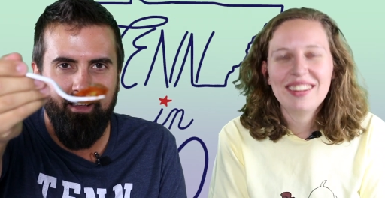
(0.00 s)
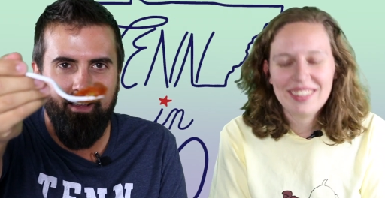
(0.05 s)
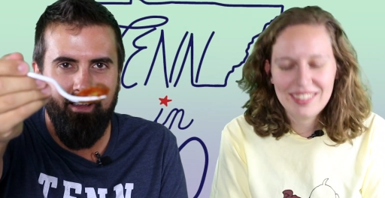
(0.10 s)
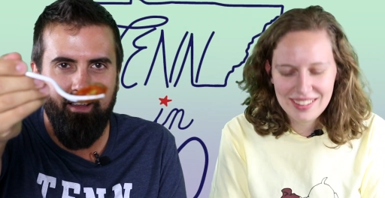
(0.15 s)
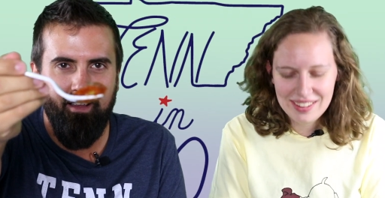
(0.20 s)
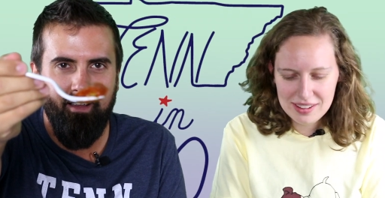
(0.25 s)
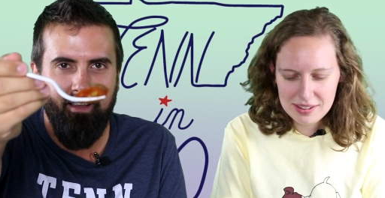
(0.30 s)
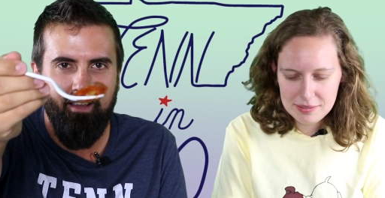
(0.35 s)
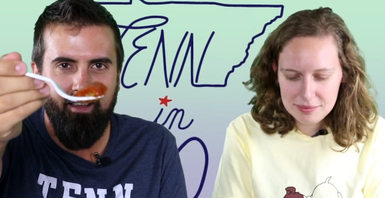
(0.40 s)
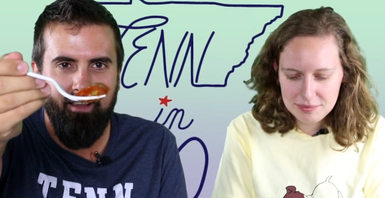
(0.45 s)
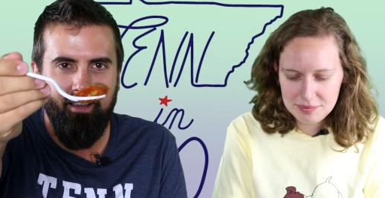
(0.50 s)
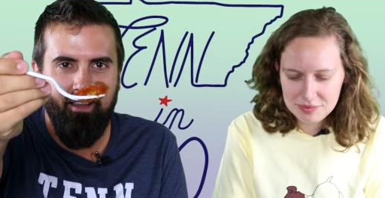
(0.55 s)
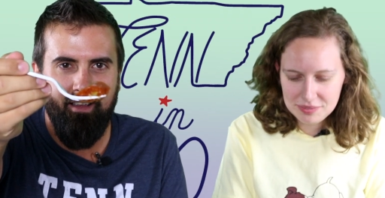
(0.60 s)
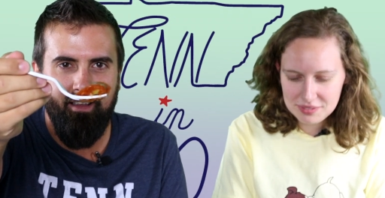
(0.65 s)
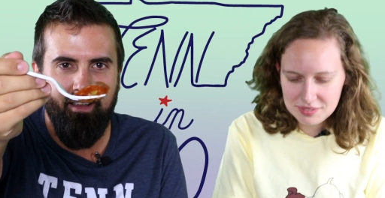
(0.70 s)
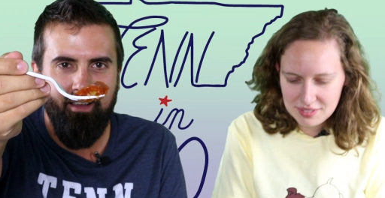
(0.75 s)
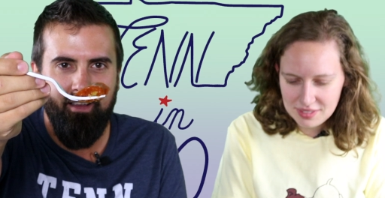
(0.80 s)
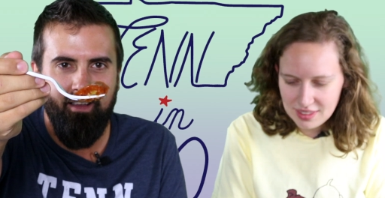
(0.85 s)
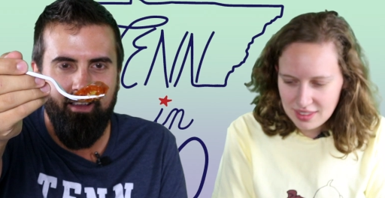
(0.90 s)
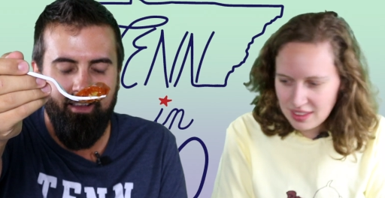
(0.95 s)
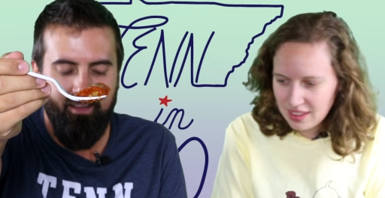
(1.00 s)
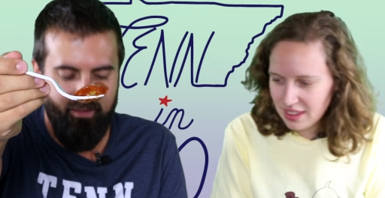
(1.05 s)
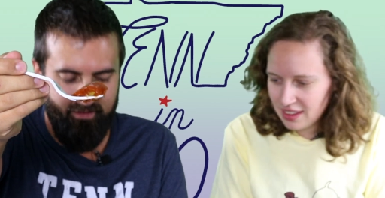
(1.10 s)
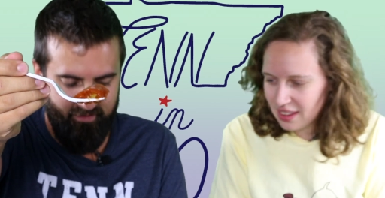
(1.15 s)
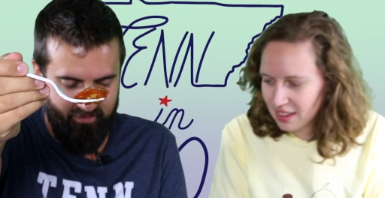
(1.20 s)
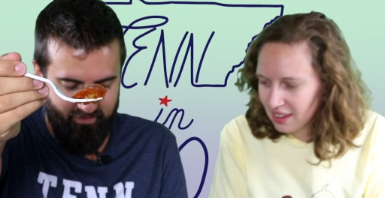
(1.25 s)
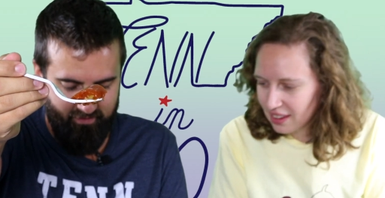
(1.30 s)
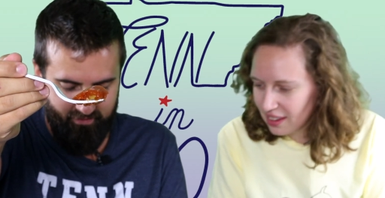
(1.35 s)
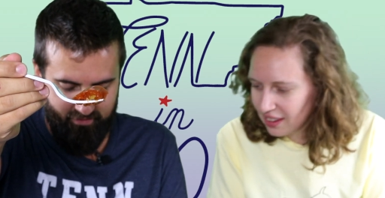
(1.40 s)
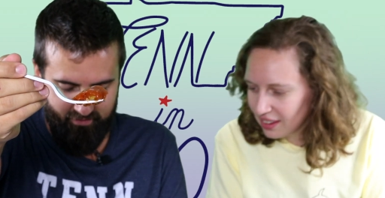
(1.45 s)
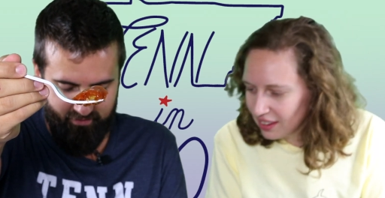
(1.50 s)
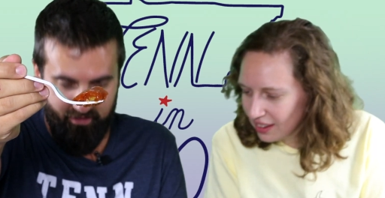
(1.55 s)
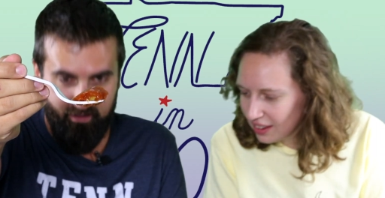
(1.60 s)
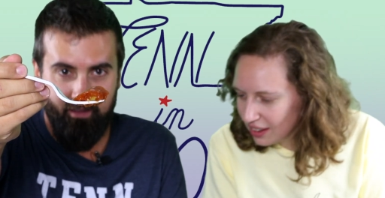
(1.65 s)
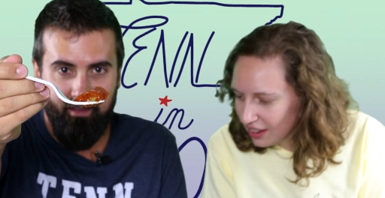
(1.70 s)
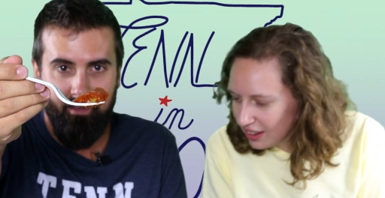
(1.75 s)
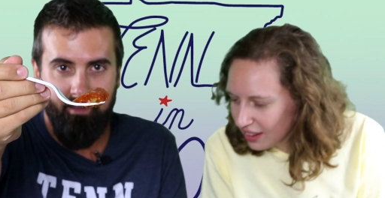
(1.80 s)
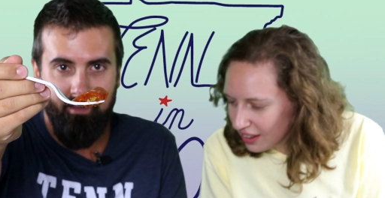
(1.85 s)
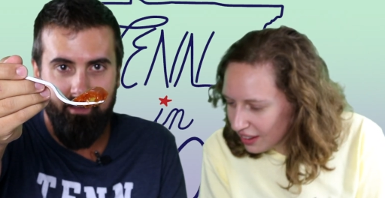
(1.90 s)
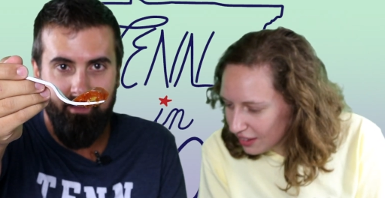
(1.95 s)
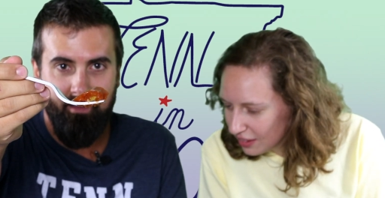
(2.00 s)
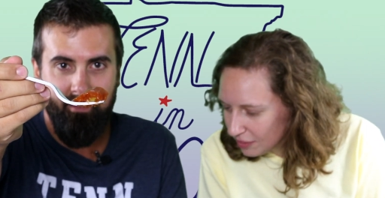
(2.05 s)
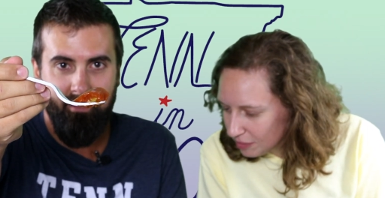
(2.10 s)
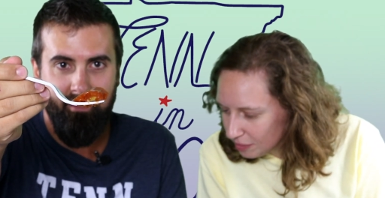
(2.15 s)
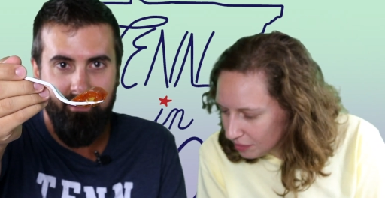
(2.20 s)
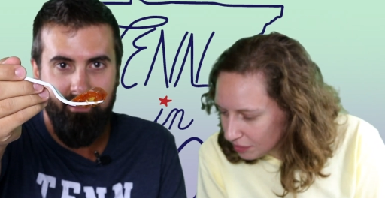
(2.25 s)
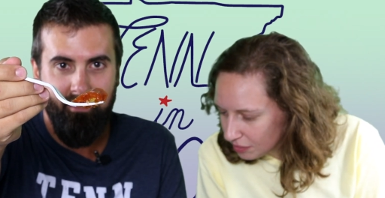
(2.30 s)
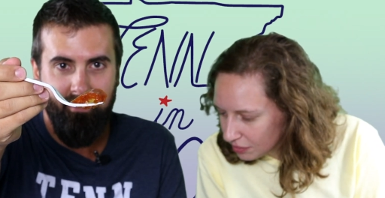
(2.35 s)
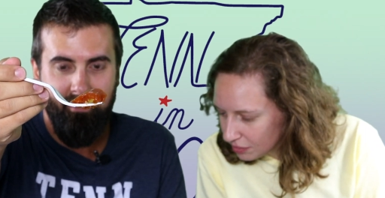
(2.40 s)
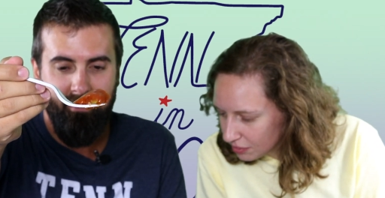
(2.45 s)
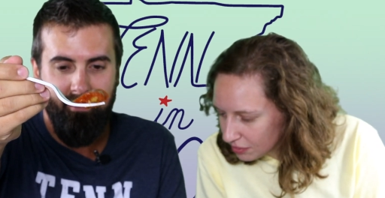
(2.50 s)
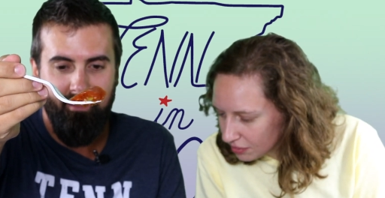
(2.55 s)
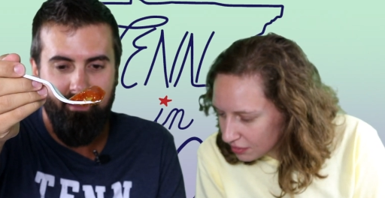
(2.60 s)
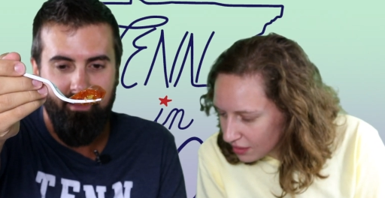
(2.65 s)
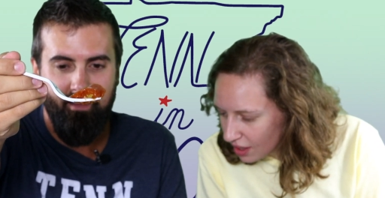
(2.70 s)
Speaker 1: Is it celery as well, or just olives?